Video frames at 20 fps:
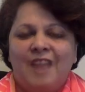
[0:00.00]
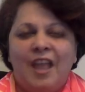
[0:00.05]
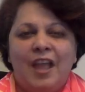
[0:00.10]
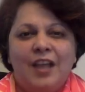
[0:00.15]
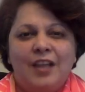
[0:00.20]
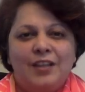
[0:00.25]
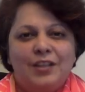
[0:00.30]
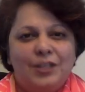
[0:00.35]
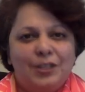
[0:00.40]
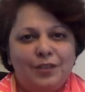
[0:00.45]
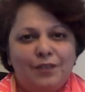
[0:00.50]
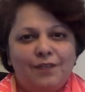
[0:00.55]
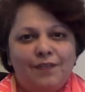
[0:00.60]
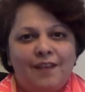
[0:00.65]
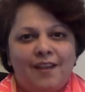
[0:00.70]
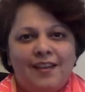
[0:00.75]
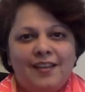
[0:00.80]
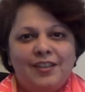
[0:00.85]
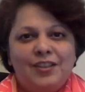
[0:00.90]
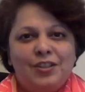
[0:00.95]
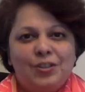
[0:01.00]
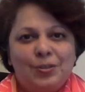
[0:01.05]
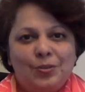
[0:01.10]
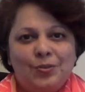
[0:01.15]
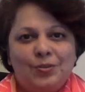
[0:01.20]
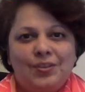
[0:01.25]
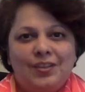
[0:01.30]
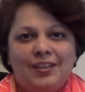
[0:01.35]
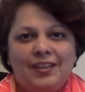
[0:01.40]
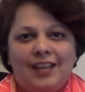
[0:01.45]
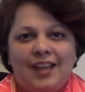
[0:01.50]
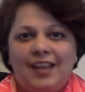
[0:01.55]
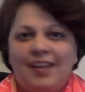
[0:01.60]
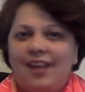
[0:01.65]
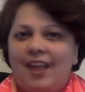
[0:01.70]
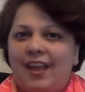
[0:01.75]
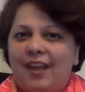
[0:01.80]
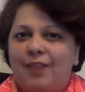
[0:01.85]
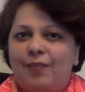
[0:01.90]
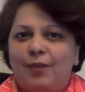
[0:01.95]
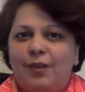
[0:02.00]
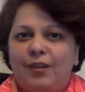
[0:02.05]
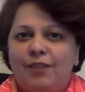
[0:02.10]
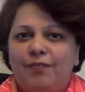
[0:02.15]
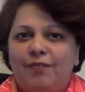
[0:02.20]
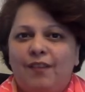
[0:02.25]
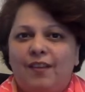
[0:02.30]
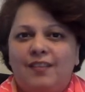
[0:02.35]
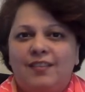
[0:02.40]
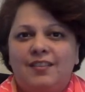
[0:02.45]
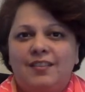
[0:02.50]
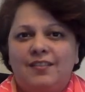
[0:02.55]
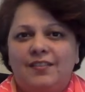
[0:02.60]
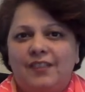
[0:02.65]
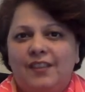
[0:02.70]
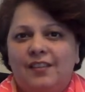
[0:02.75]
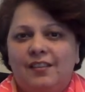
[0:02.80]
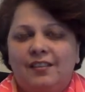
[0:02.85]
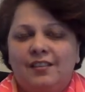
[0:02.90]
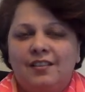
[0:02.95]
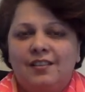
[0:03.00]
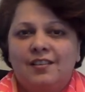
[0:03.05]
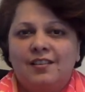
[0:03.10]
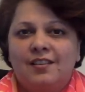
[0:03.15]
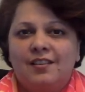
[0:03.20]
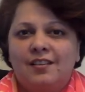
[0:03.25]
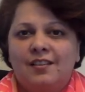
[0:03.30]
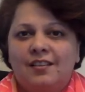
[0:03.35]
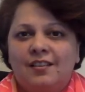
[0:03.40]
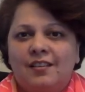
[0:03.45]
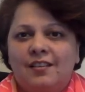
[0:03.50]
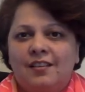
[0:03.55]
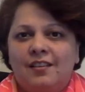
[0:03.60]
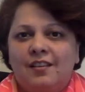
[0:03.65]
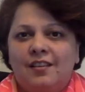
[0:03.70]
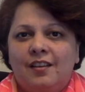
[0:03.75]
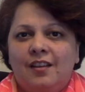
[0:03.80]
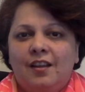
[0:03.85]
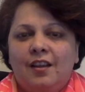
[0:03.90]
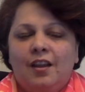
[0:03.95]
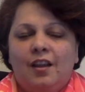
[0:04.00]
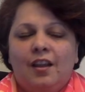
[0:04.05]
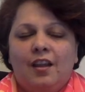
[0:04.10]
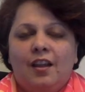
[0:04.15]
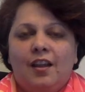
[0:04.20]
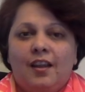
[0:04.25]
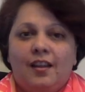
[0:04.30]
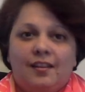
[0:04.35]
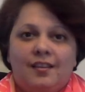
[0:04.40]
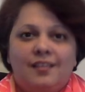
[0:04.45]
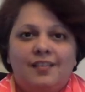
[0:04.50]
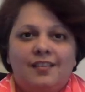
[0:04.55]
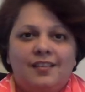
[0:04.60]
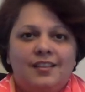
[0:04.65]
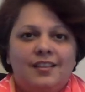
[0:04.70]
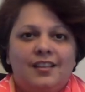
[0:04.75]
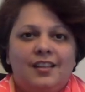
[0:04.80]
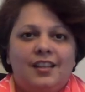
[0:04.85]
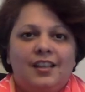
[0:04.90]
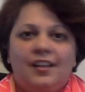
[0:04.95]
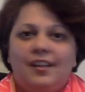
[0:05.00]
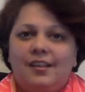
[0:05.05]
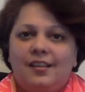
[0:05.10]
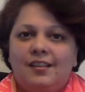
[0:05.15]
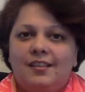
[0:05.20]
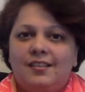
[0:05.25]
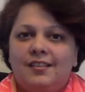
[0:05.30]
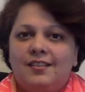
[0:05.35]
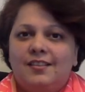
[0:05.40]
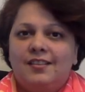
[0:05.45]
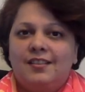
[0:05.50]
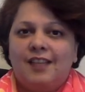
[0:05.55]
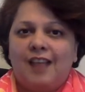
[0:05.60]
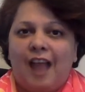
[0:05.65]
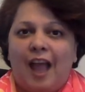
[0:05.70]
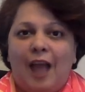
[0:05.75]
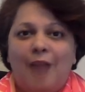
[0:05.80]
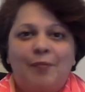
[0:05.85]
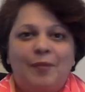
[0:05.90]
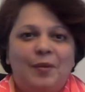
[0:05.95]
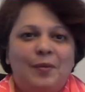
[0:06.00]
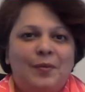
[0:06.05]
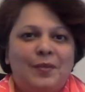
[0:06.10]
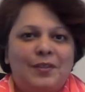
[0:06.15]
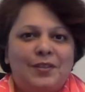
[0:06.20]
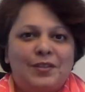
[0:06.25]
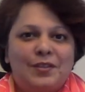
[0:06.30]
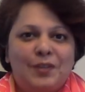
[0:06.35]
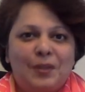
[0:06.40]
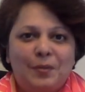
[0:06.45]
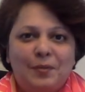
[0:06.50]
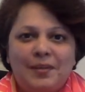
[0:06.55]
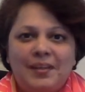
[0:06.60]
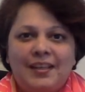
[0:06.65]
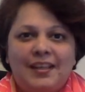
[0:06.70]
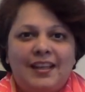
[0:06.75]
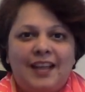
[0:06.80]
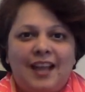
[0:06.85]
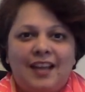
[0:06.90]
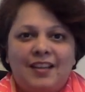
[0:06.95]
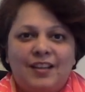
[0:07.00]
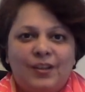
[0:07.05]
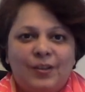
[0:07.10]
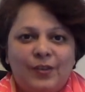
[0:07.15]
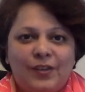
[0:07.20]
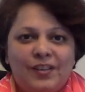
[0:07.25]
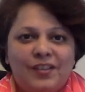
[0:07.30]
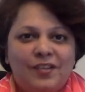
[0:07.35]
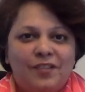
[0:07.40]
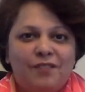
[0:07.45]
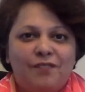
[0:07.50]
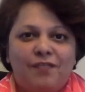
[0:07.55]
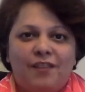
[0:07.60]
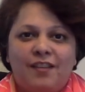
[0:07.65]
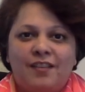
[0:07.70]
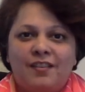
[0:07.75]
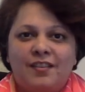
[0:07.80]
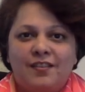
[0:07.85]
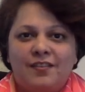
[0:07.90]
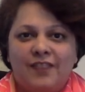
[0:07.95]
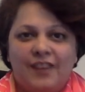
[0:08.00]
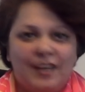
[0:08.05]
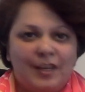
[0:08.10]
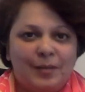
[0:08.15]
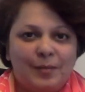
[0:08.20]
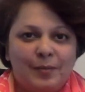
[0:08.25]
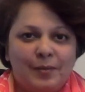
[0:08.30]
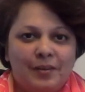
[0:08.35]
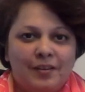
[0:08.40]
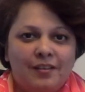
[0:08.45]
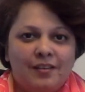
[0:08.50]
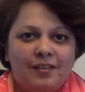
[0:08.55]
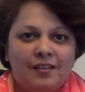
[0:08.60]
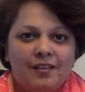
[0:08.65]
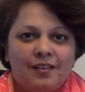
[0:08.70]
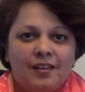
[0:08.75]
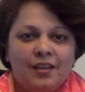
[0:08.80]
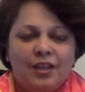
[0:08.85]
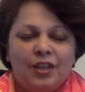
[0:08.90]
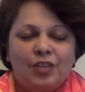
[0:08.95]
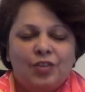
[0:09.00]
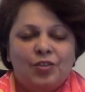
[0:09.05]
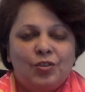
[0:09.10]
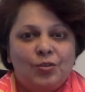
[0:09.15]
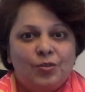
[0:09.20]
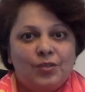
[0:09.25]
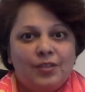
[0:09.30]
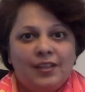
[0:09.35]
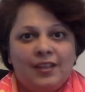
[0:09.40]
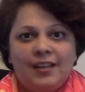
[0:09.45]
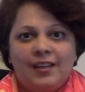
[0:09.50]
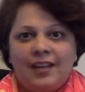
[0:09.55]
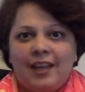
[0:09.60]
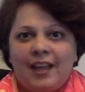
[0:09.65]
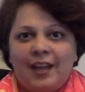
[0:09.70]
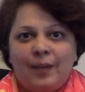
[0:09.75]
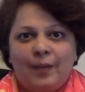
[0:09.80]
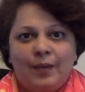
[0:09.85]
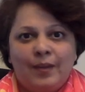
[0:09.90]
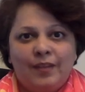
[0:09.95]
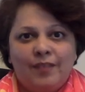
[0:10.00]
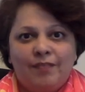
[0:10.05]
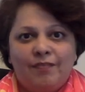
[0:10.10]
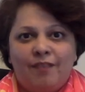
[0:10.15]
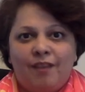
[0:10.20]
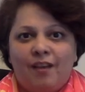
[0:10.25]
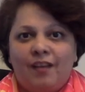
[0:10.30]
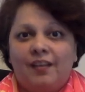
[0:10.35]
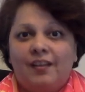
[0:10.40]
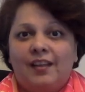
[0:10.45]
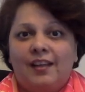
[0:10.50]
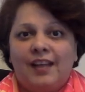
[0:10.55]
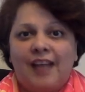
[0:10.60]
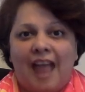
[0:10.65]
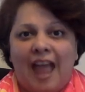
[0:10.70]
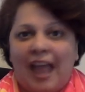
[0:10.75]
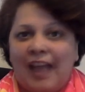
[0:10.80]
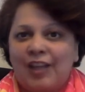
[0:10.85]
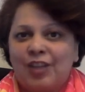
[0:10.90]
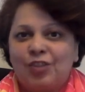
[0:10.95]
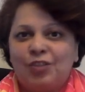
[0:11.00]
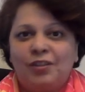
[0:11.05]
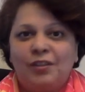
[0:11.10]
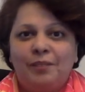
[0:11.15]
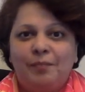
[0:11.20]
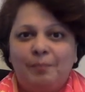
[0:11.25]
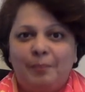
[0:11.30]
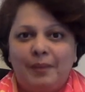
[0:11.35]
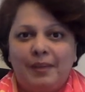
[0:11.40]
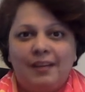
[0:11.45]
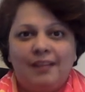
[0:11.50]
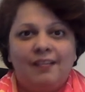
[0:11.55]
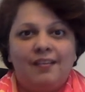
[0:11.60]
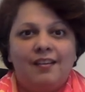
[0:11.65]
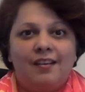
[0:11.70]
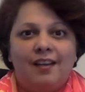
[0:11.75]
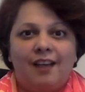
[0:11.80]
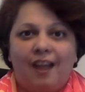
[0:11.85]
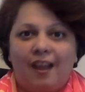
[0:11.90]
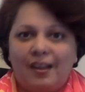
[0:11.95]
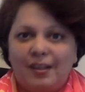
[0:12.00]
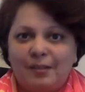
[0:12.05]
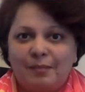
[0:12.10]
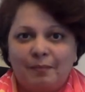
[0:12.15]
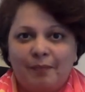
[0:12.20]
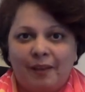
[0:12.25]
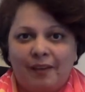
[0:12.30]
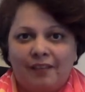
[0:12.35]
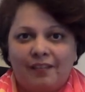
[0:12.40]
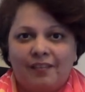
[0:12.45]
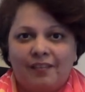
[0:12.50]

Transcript: Do you find choosing an equity fund difficult? It certainly is. I mean, with so many categories of funds available, choosing an equity fund can actually be a nightmare.